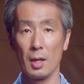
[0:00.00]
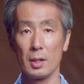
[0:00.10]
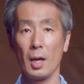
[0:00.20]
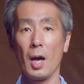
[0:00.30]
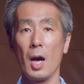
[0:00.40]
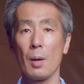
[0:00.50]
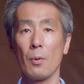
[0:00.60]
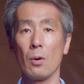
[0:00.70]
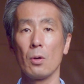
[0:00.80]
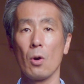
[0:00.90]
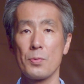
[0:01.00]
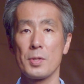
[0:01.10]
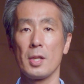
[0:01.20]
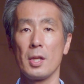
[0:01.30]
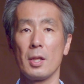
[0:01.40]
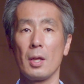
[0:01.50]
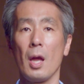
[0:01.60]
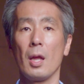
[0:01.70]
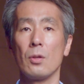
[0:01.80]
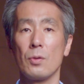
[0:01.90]
the Carbon Offsetting
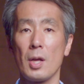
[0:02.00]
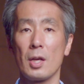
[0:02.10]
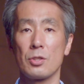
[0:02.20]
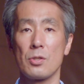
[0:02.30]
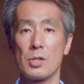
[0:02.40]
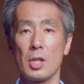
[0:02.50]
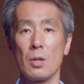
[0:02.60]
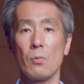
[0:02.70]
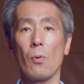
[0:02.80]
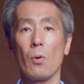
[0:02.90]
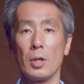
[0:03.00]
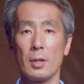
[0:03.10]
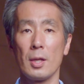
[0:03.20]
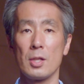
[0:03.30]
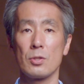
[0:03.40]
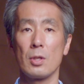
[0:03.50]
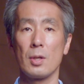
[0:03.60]
and Reduction Scheme for International